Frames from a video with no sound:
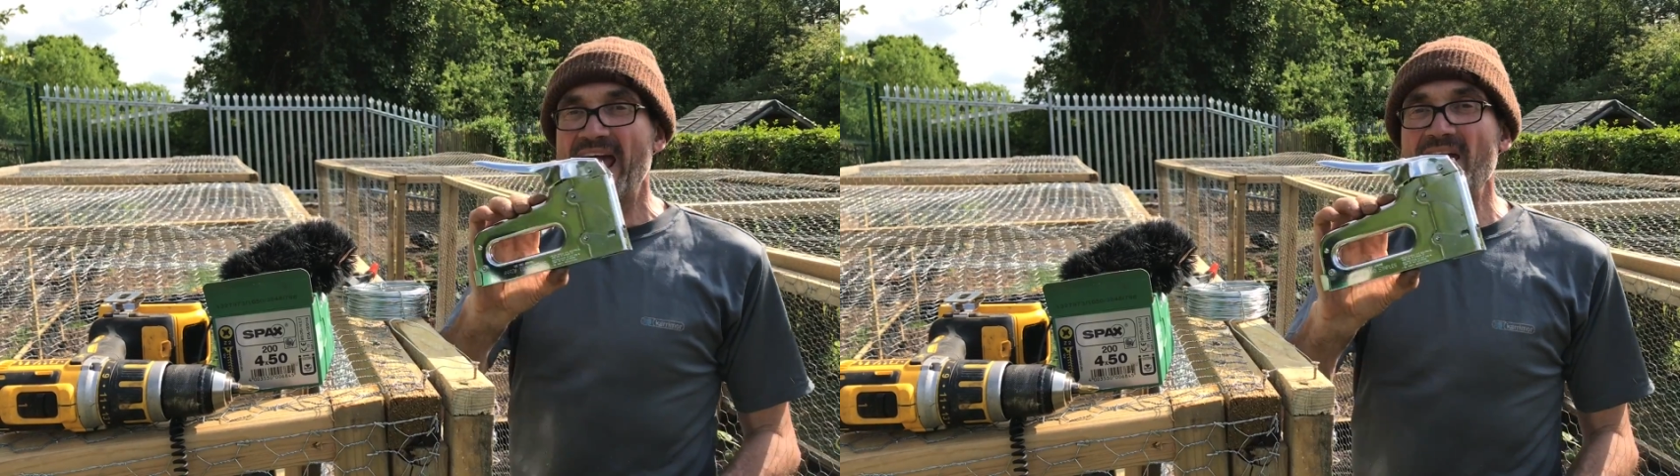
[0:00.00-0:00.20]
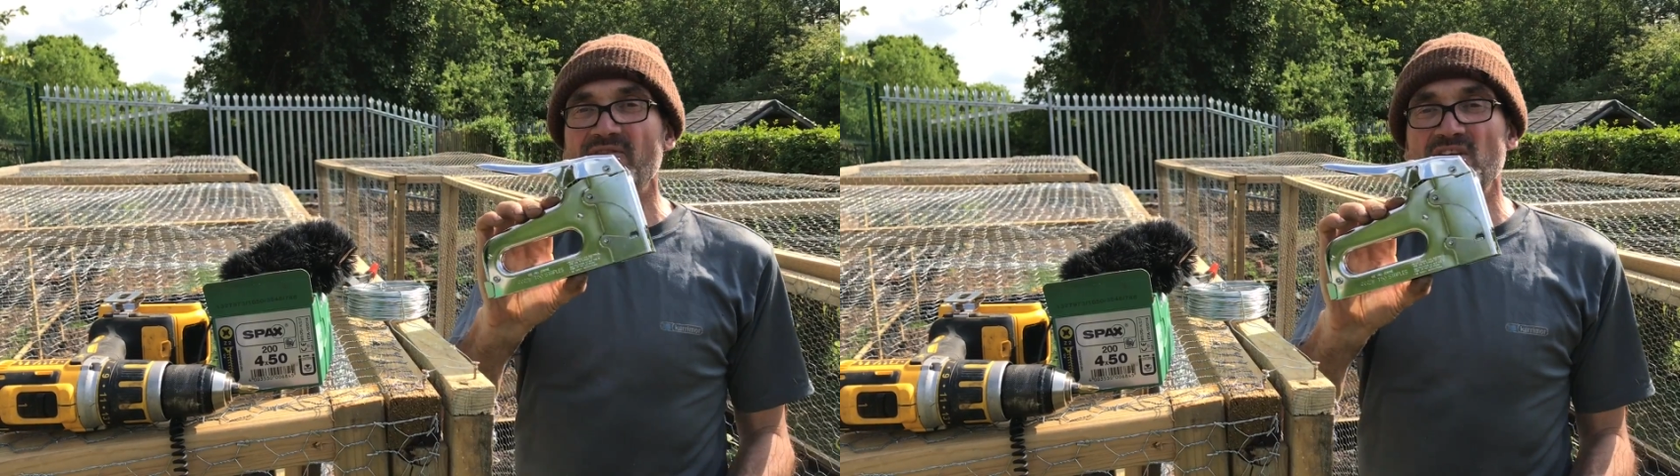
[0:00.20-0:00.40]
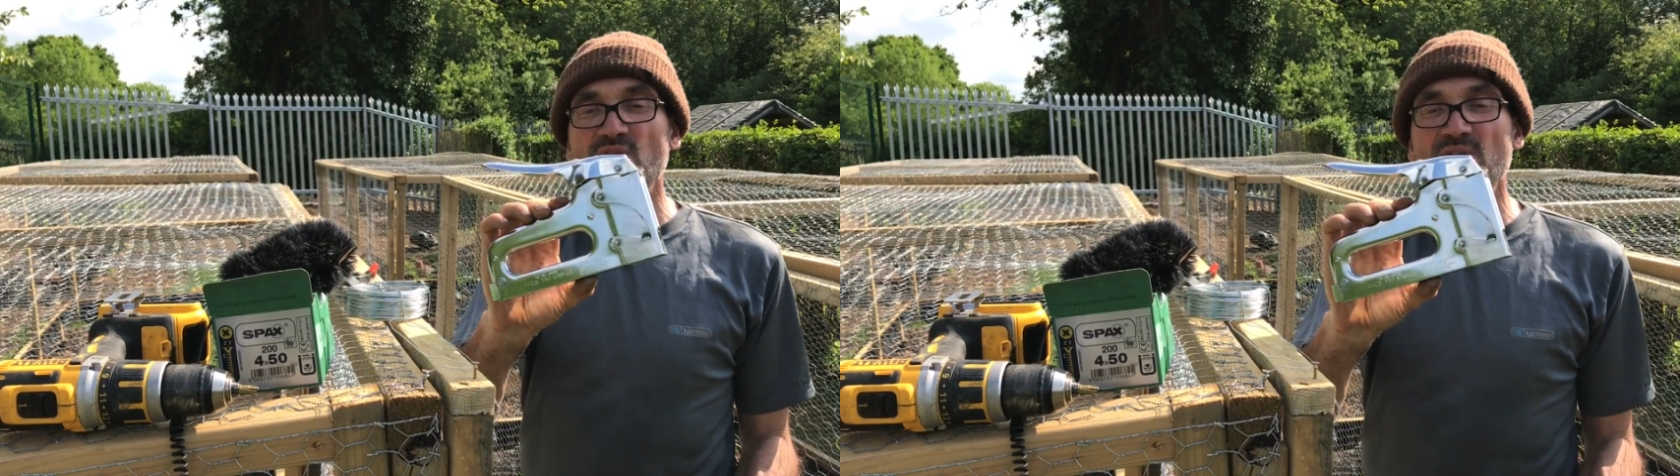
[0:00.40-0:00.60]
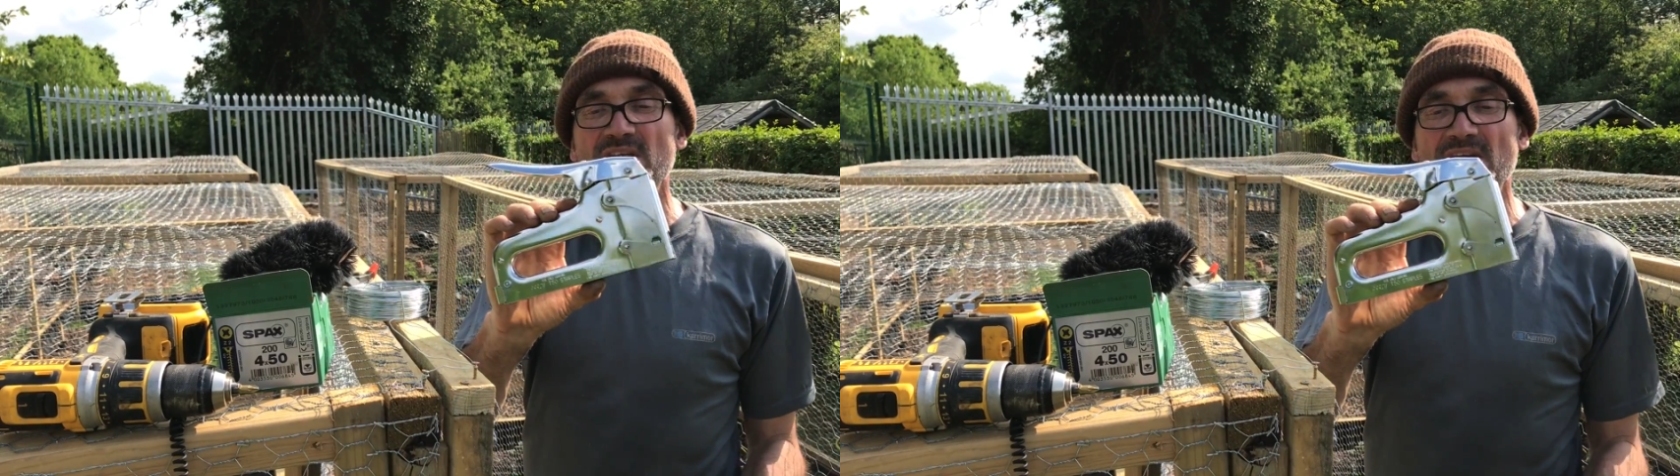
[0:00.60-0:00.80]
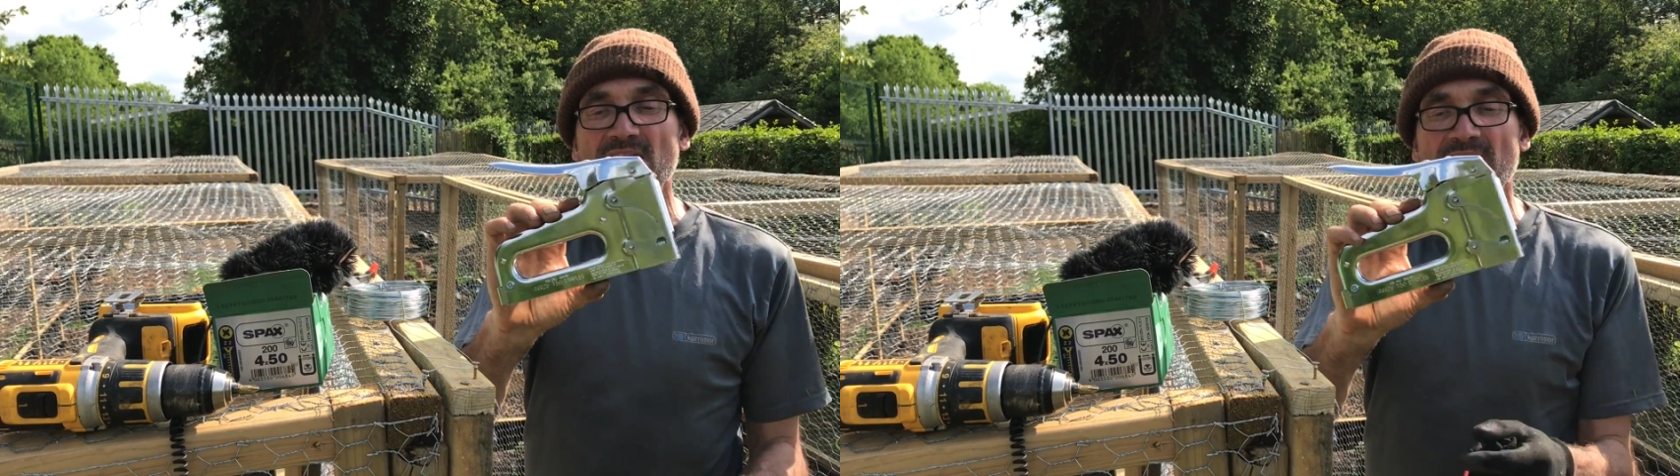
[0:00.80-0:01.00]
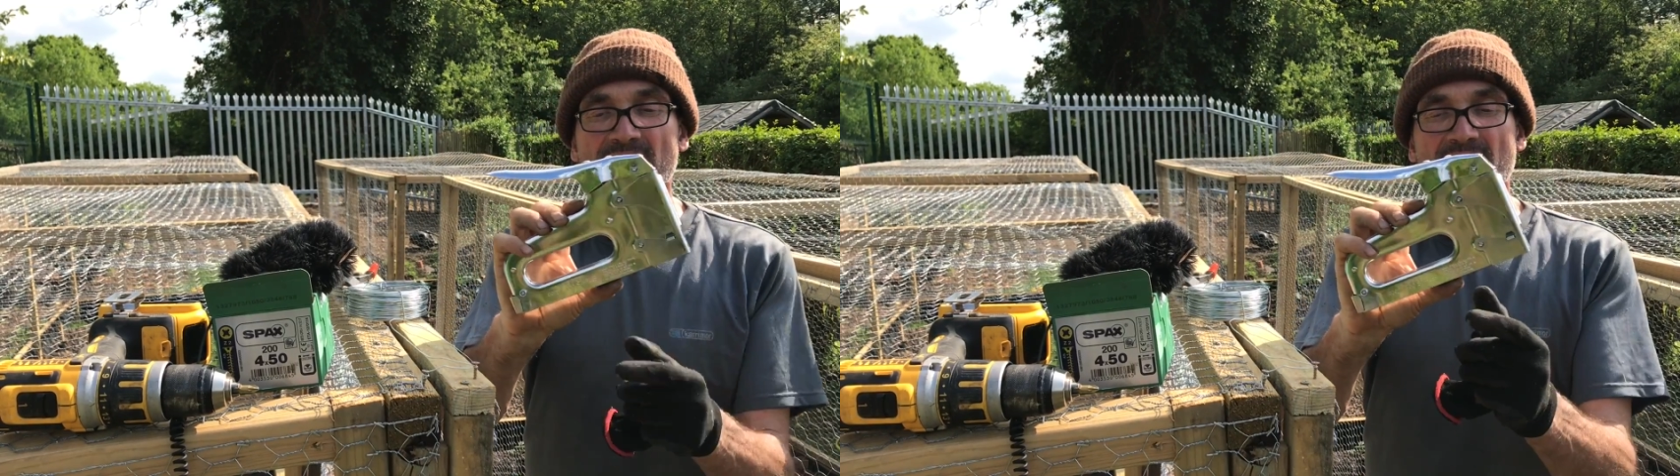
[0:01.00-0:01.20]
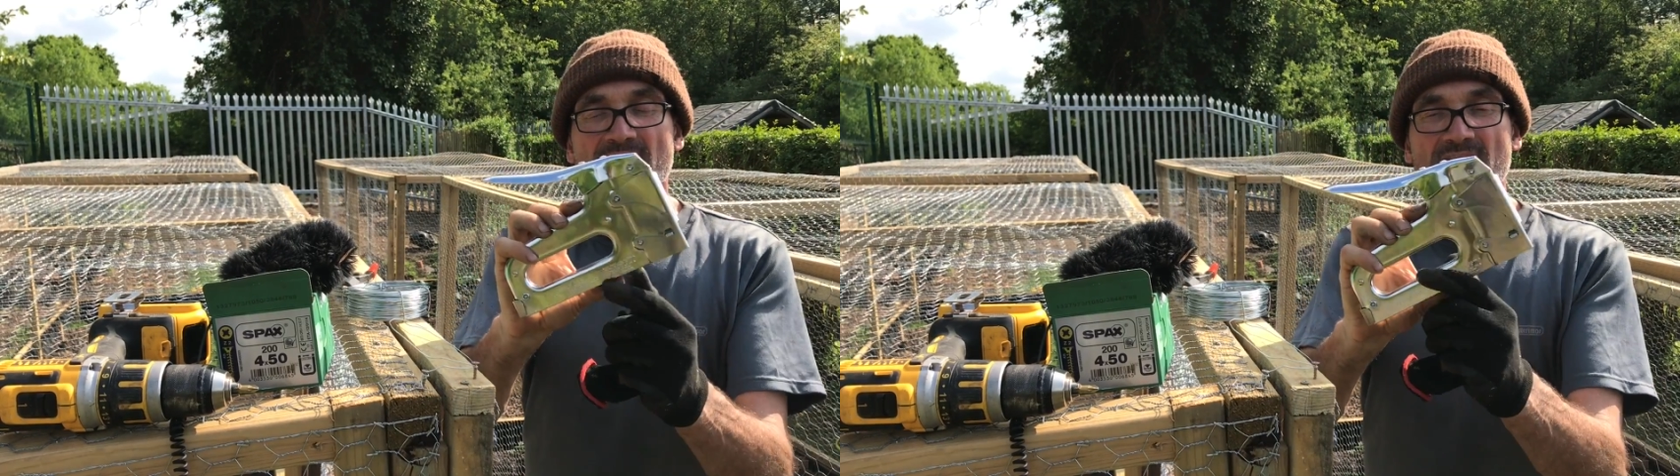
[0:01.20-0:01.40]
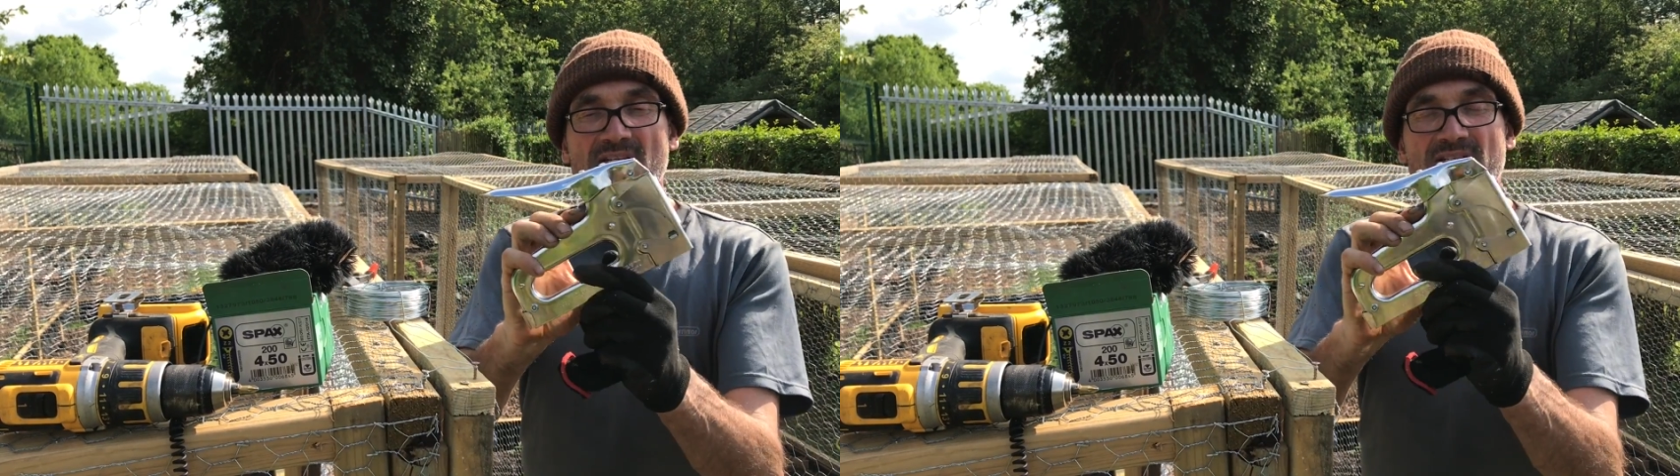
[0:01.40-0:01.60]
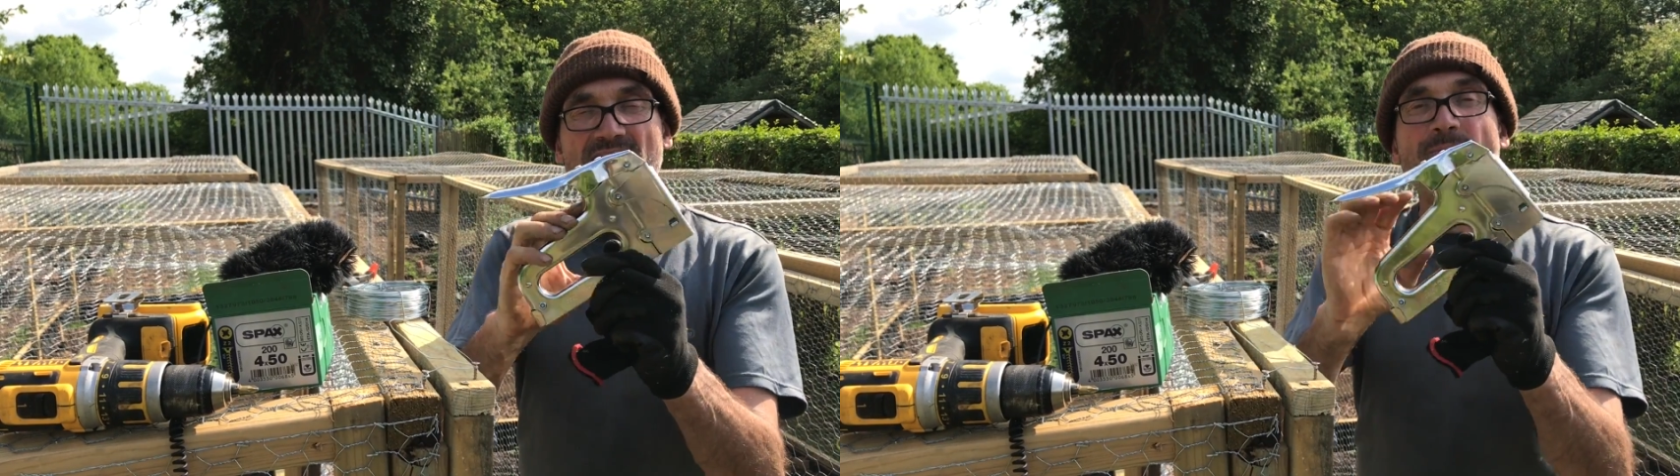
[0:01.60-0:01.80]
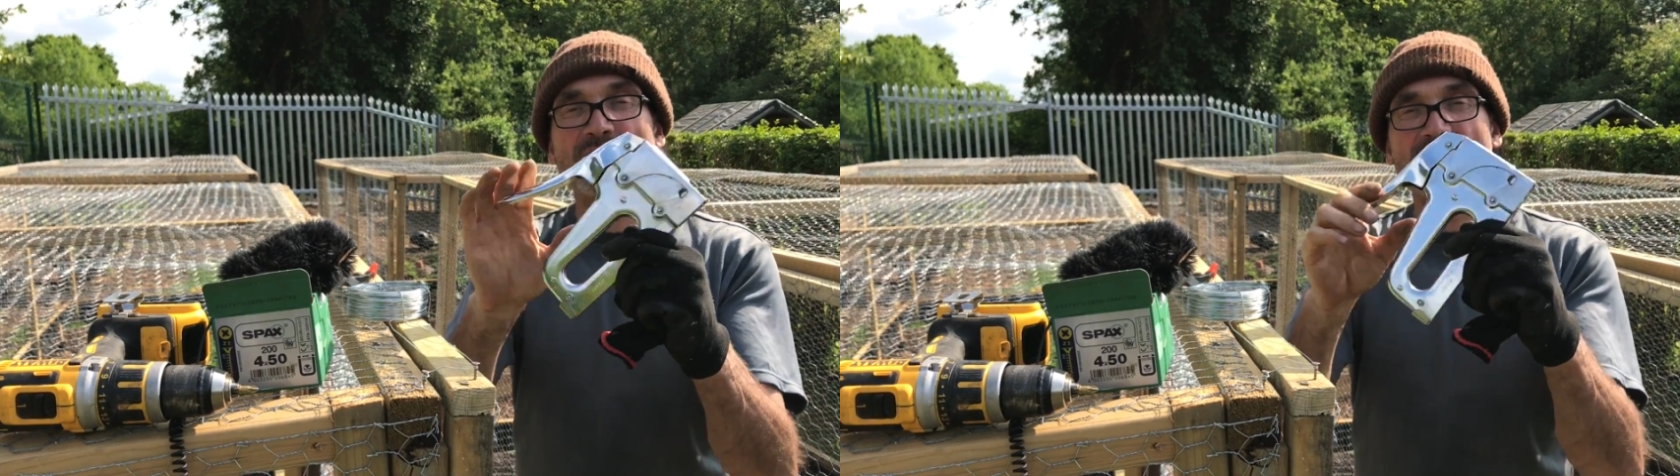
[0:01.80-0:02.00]
heavy duty
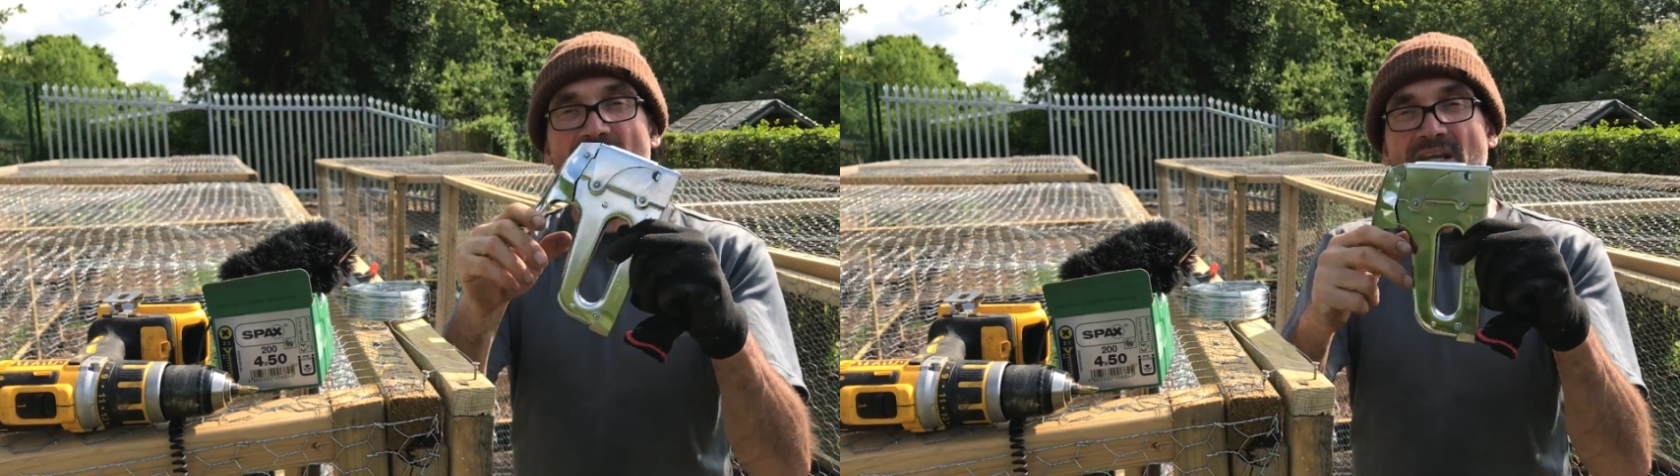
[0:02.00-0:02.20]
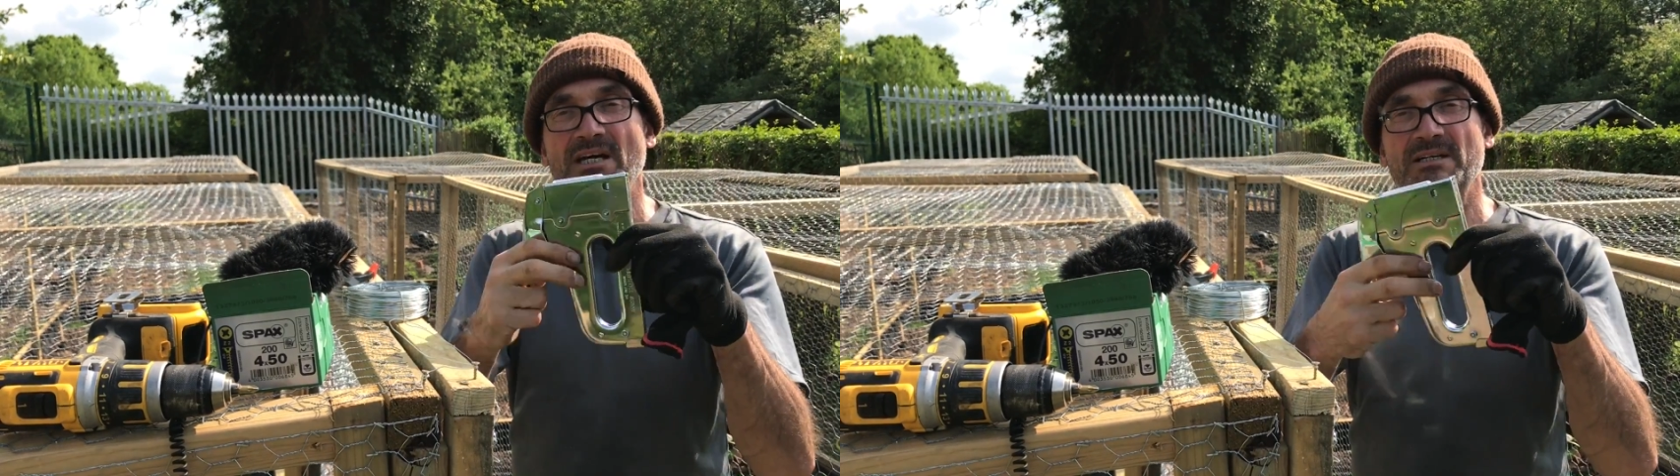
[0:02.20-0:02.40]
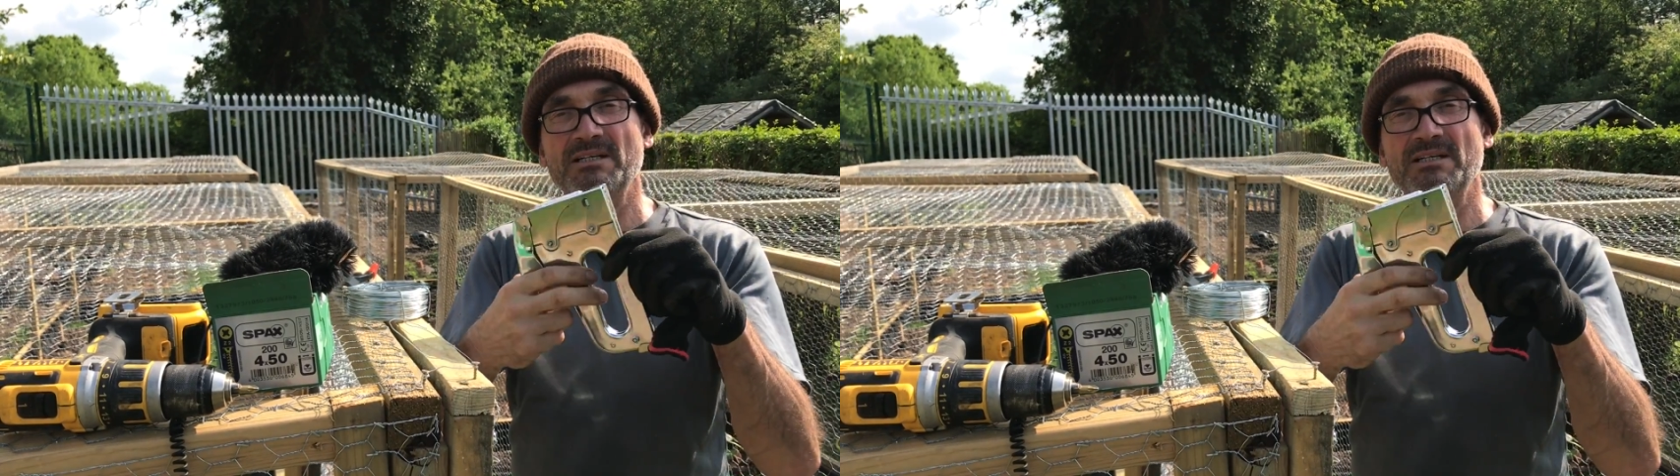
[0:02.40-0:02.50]
staple gun.